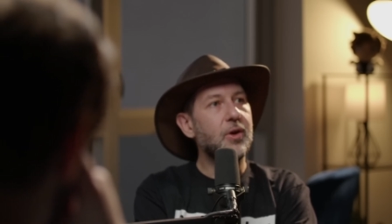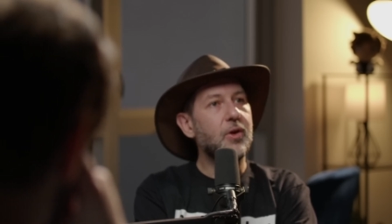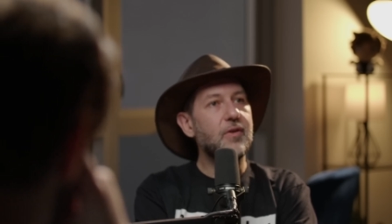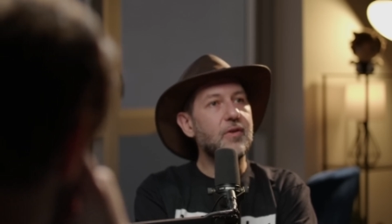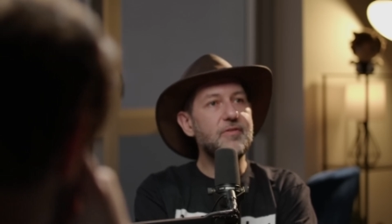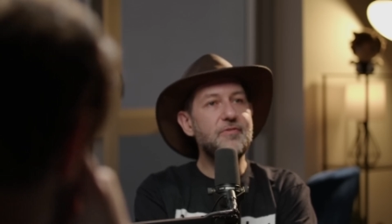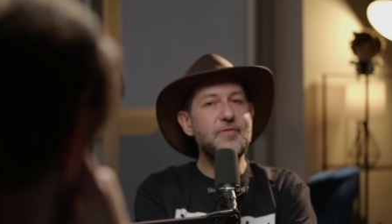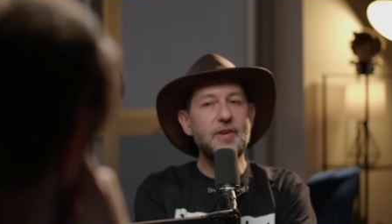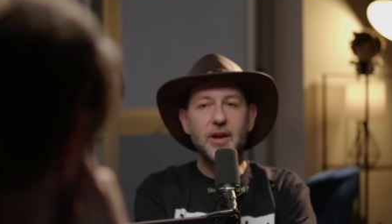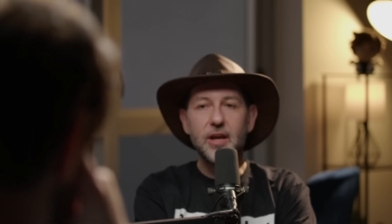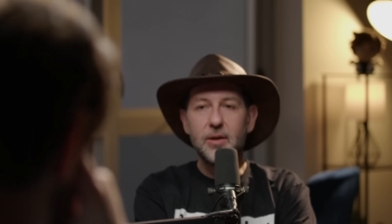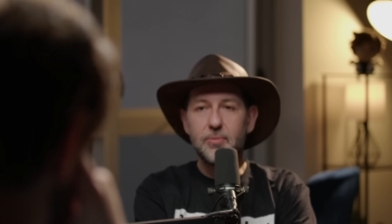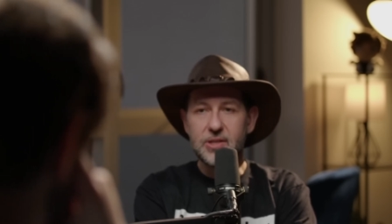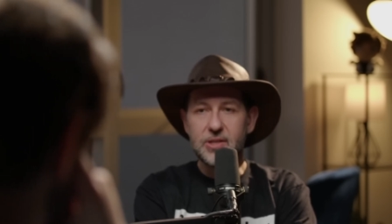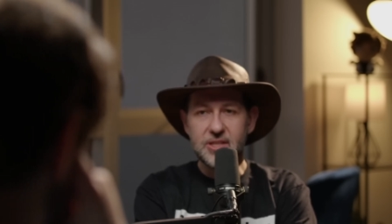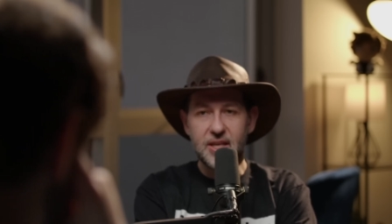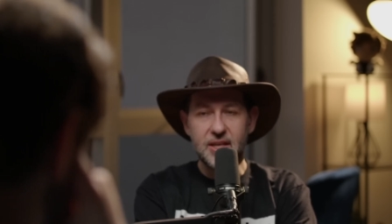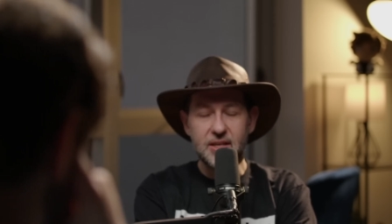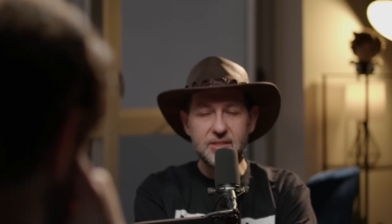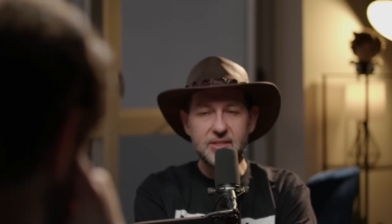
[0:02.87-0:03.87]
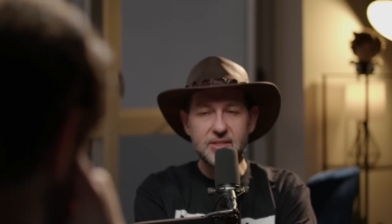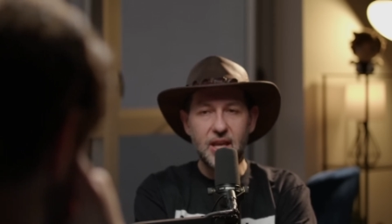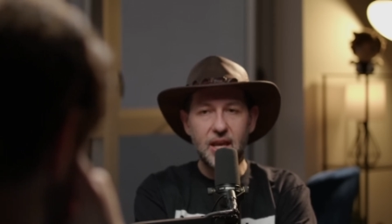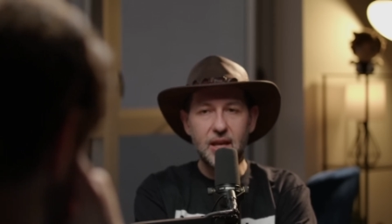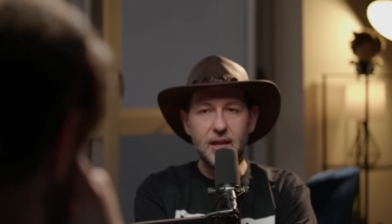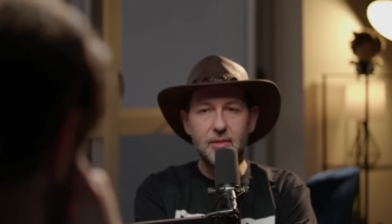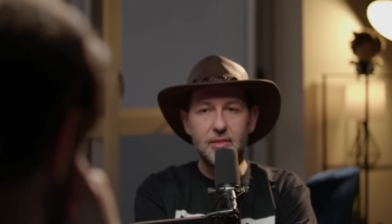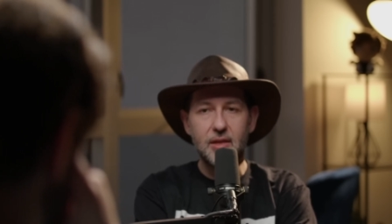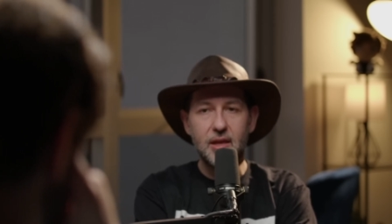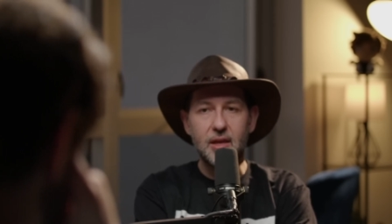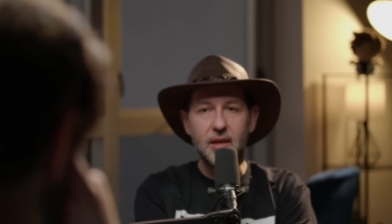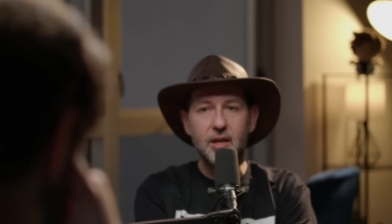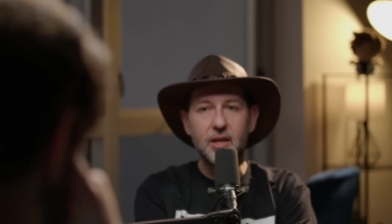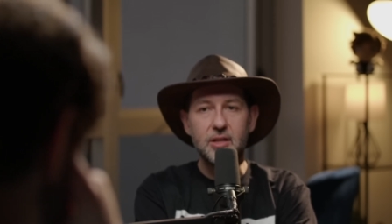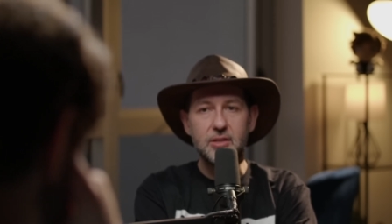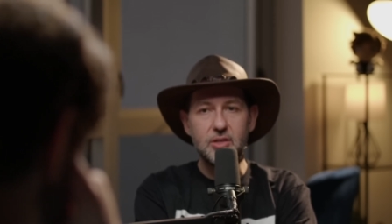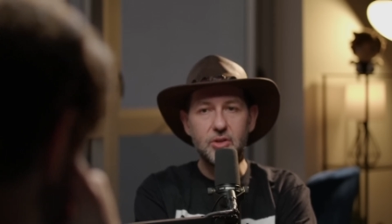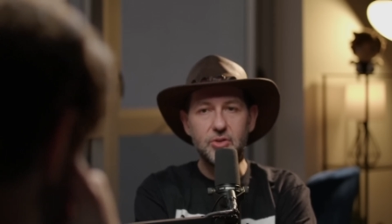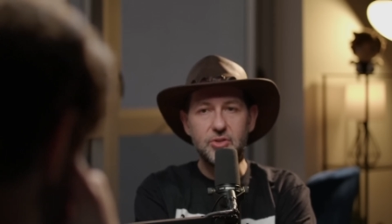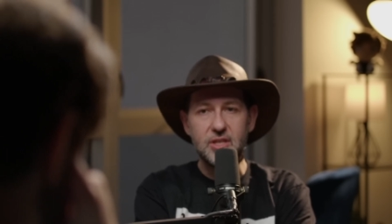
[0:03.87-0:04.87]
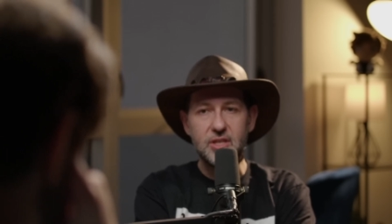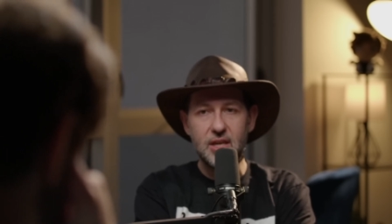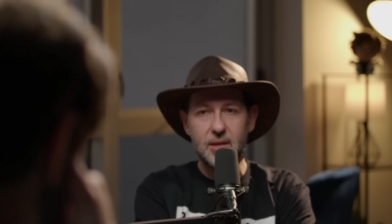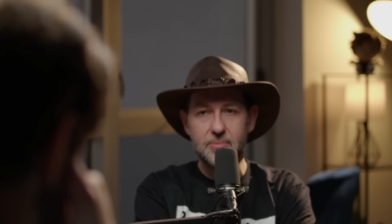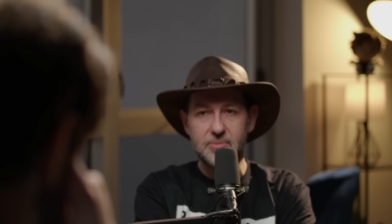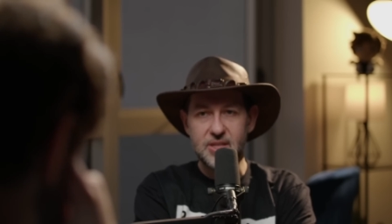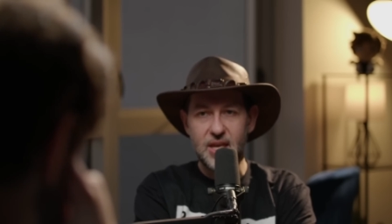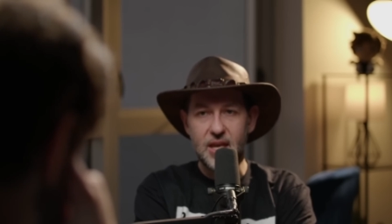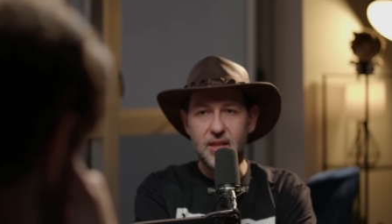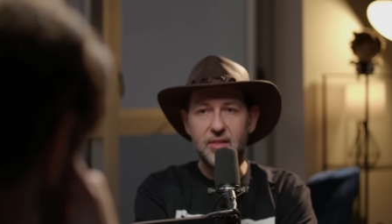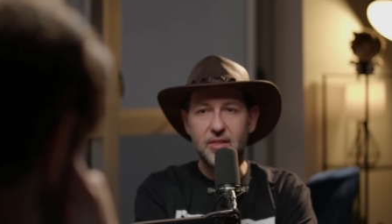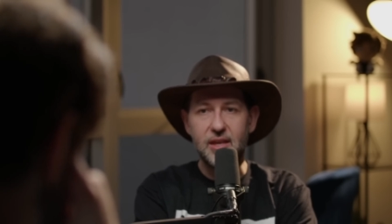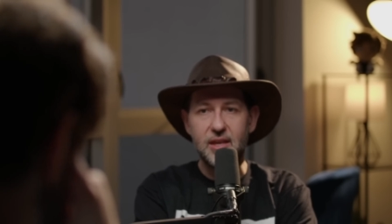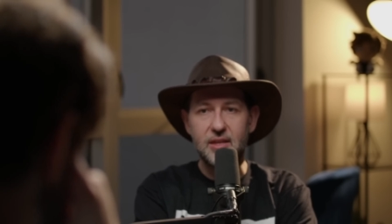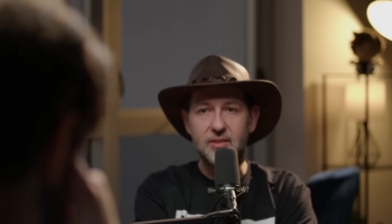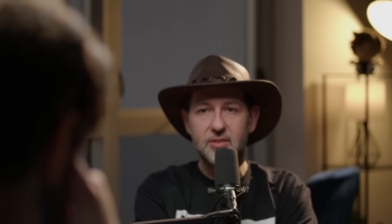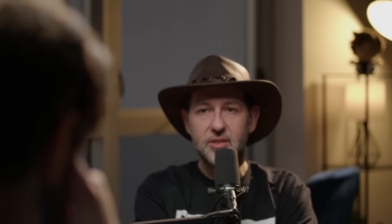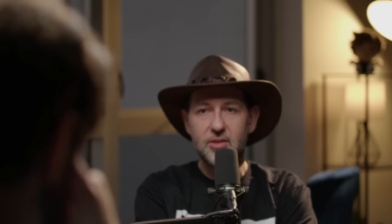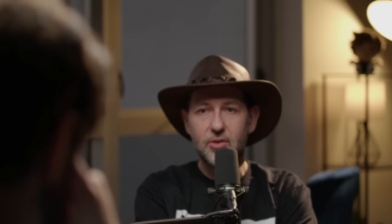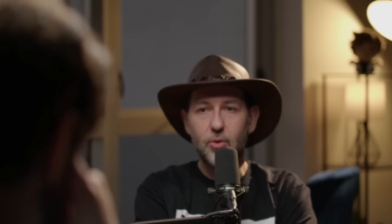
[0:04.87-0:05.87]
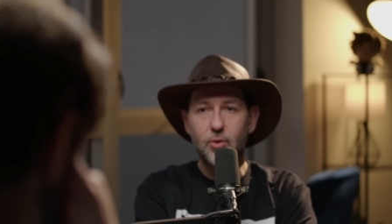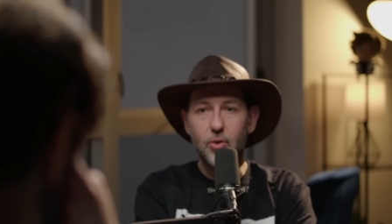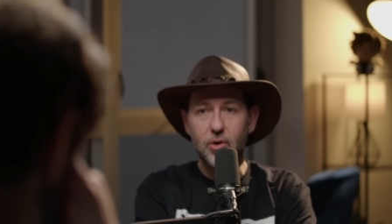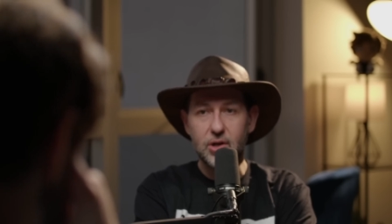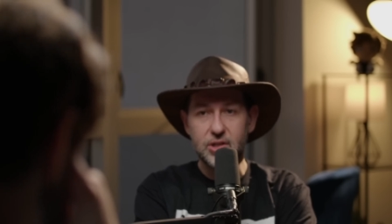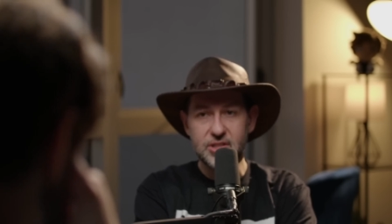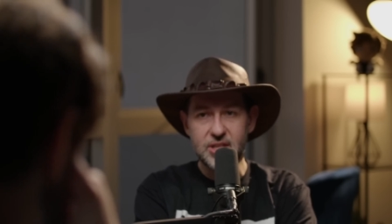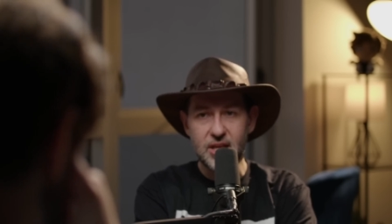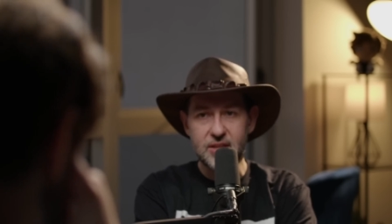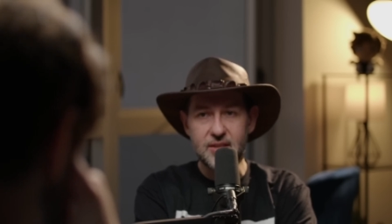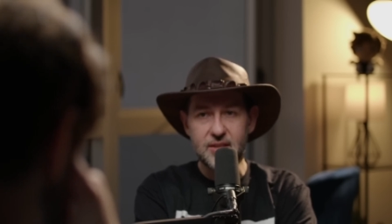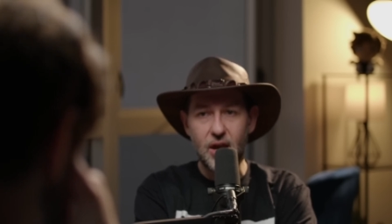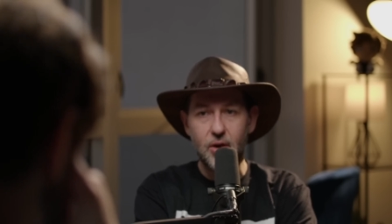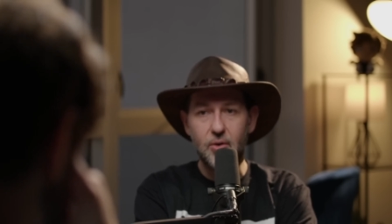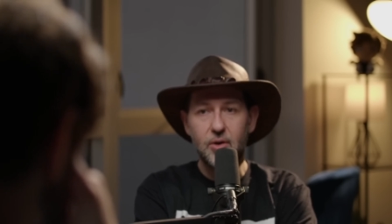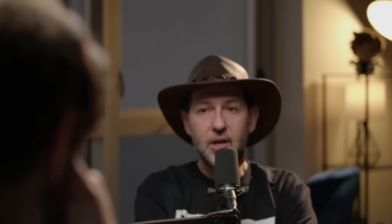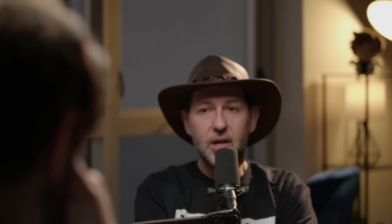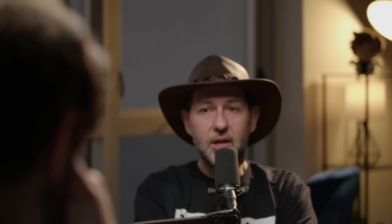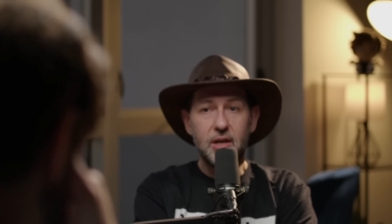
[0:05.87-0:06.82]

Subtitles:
Very risky to say anything until DMs get leaked or sent out.